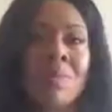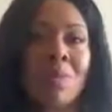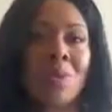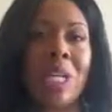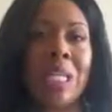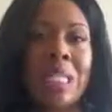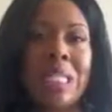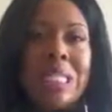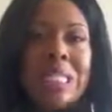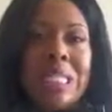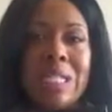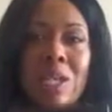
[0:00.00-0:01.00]
Okay,
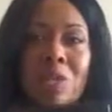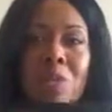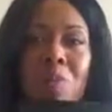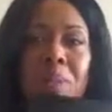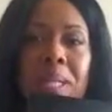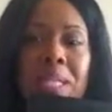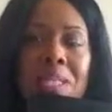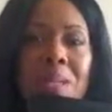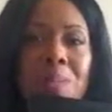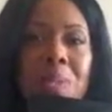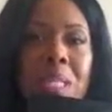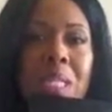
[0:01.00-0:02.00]
ladies, and I also picked
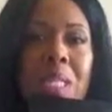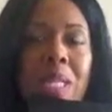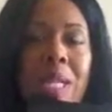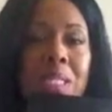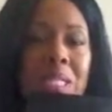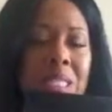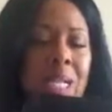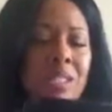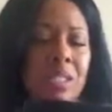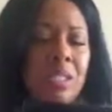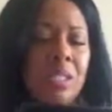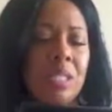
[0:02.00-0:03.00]
up the
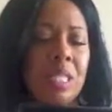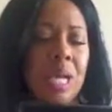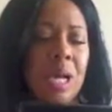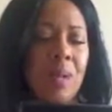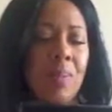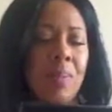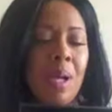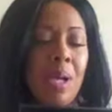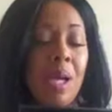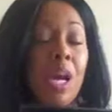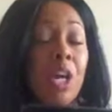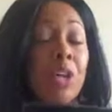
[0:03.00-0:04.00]
Anastasia's
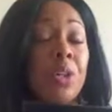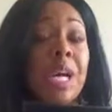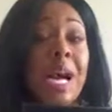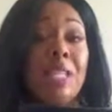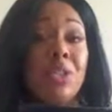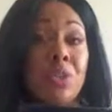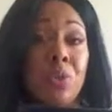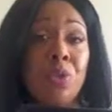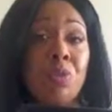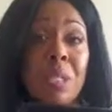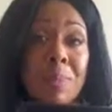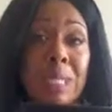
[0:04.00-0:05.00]
her contour
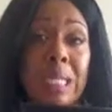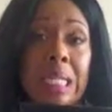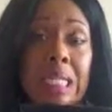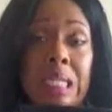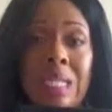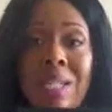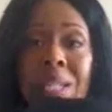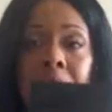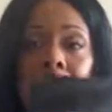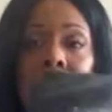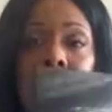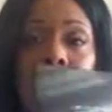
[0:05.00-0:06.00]
cream kit.
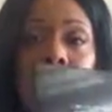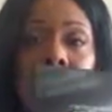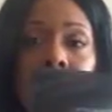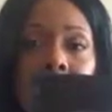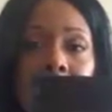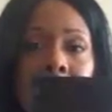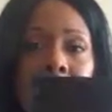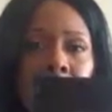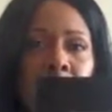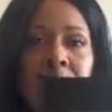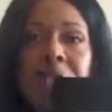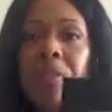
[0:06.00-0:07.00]
So I know
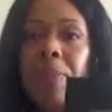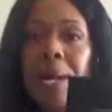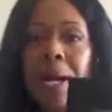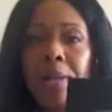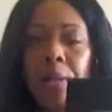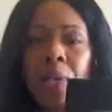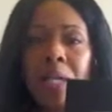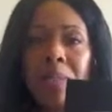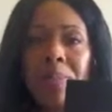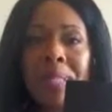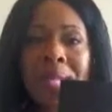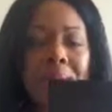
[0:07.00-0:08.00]
she has the powder
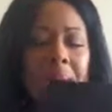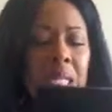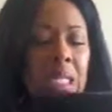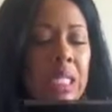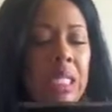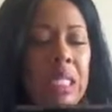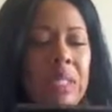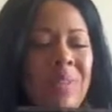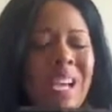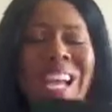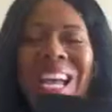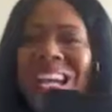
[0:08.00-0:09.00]
one, but I
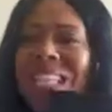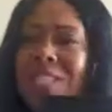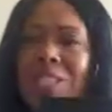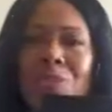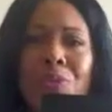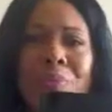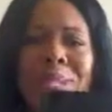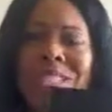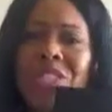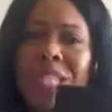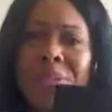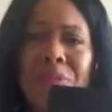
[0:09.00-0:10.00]
had this for a minute. I
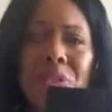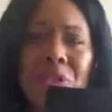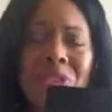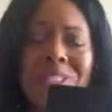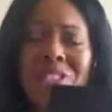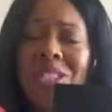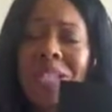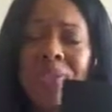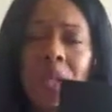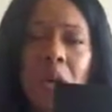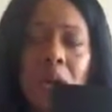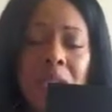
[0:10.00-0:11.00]
just haven't used it. I just
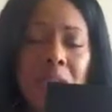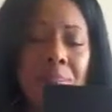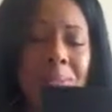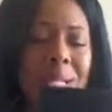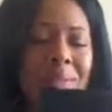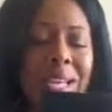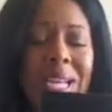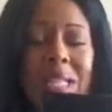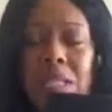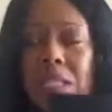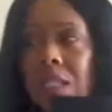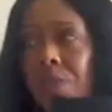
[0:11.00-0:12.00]
haven't hauled it, but I've
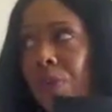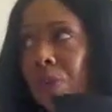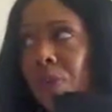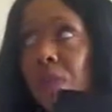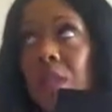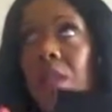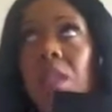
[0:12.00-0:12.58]
had this for